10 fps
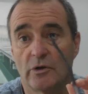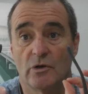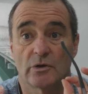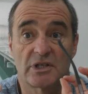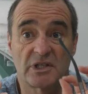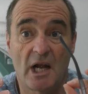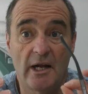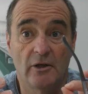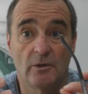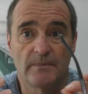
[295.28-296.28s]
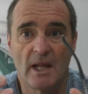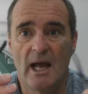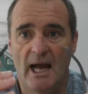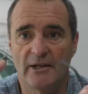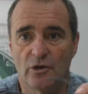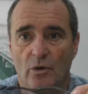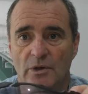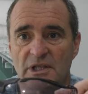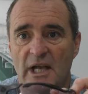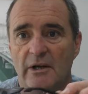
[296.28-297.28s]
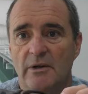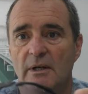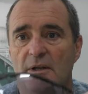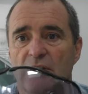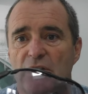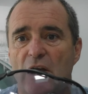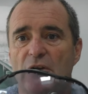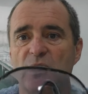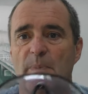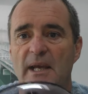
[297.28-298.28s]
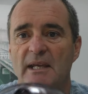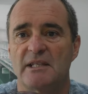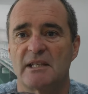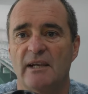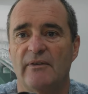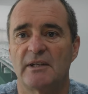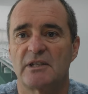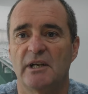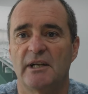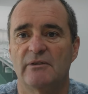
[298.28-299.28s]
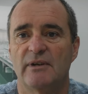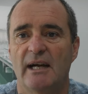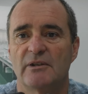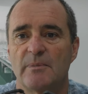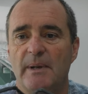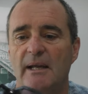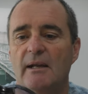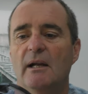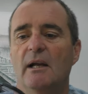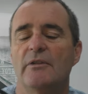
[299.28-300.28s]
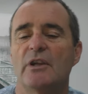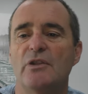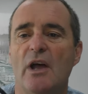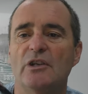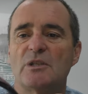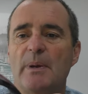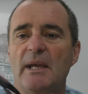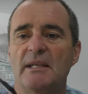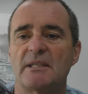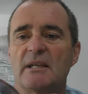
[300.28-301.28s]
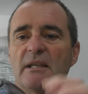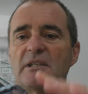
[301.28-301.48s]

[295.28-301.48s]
on your style. And also the nose piece, if I turn it round a bit, The nose piece,